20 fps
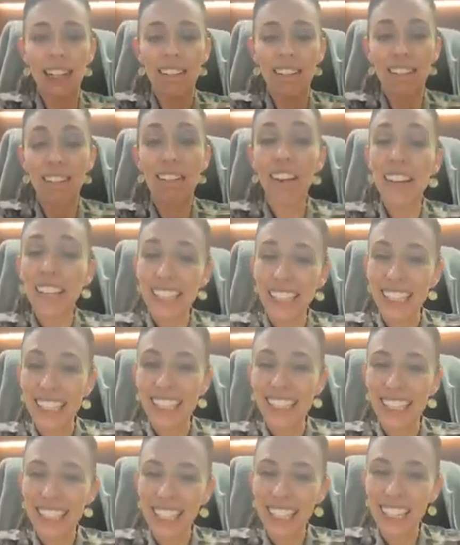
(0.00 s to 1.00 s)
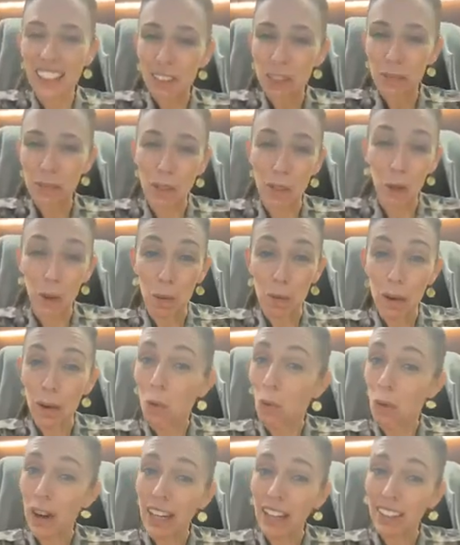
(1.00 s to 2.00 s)
Finally, the announcement, though,
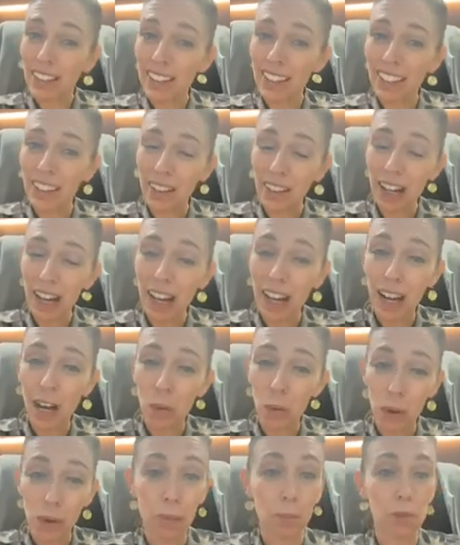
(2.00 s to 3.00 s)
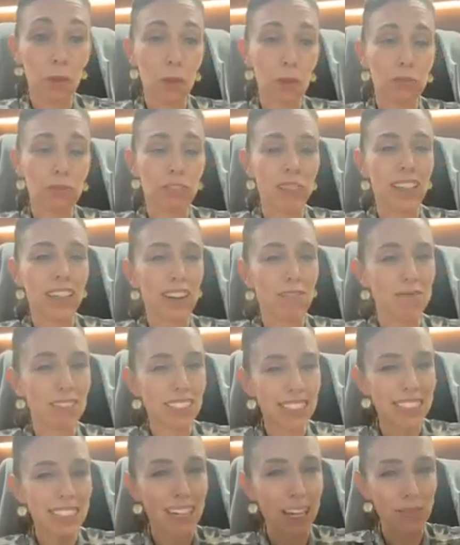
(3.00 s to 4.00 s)
about when we'll move
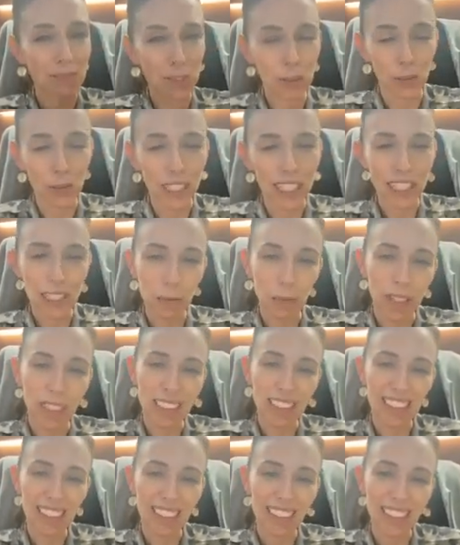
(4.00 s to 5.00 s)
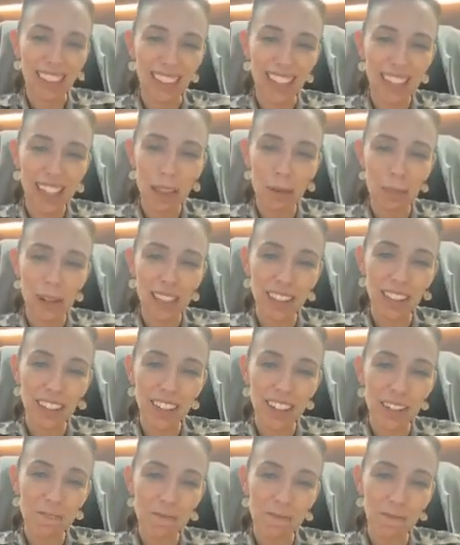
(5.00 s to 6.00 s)
doesn't come till next week. So in the
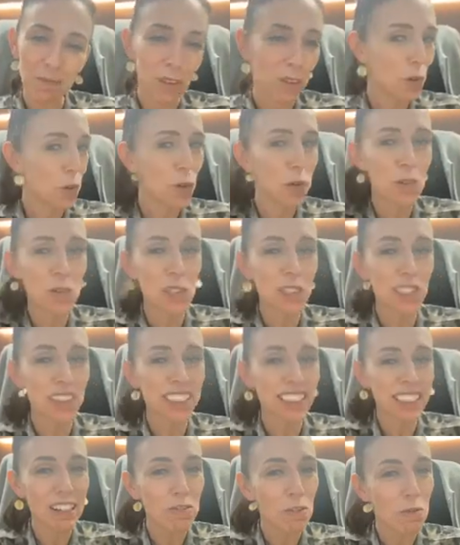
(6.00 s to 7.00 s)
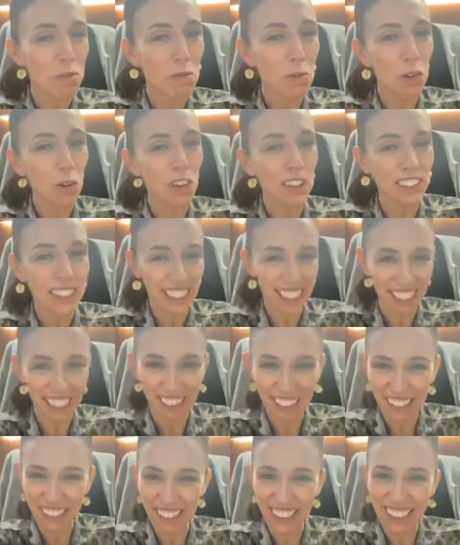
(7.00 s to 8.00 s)
meantime, we're all still in level 4 lockdown,
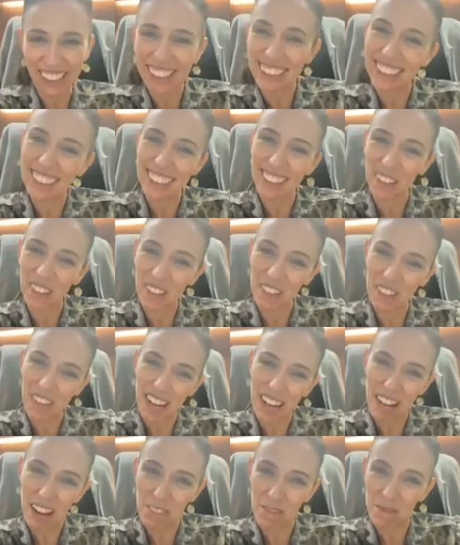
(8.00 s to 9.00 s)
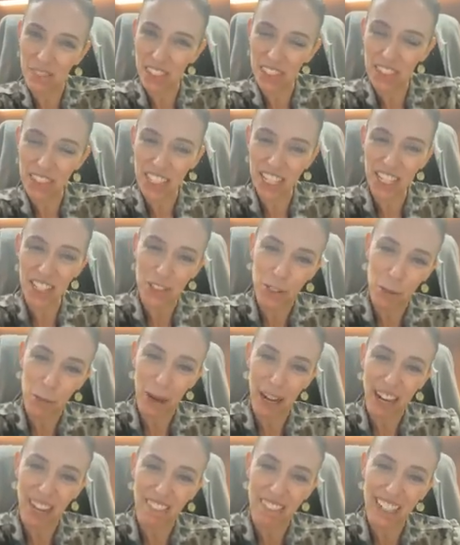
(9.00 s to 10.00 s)
everyone, so don't change your
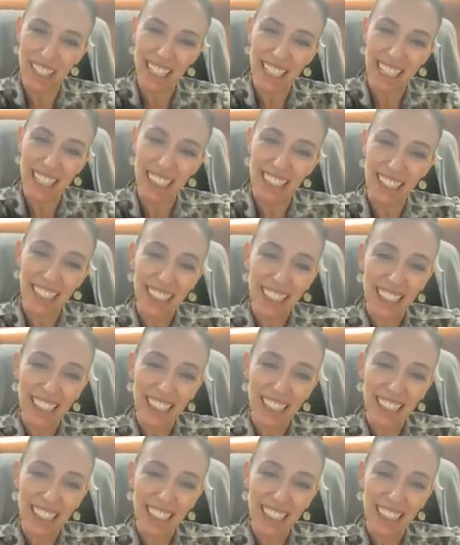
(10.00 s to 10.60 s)
behaviour yet.